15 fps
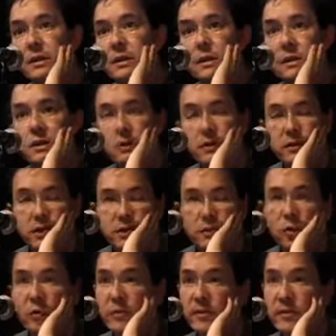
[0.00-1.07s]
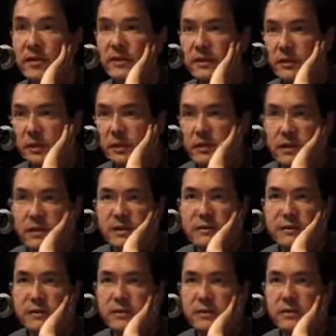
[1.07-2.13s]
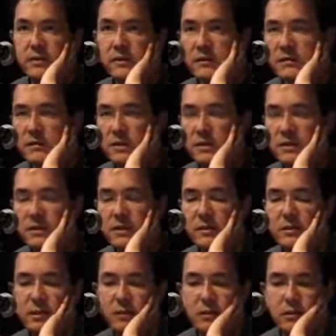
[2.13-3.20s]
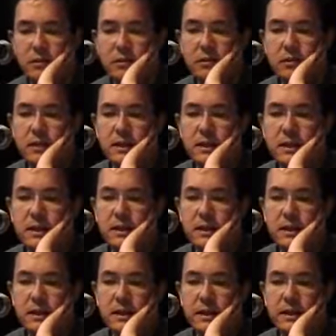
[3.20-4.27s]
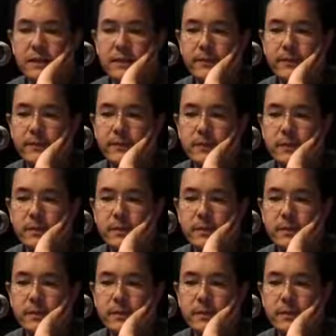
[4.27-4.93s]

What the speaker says: and or The Bicycle Thief as it's sometimes called. That's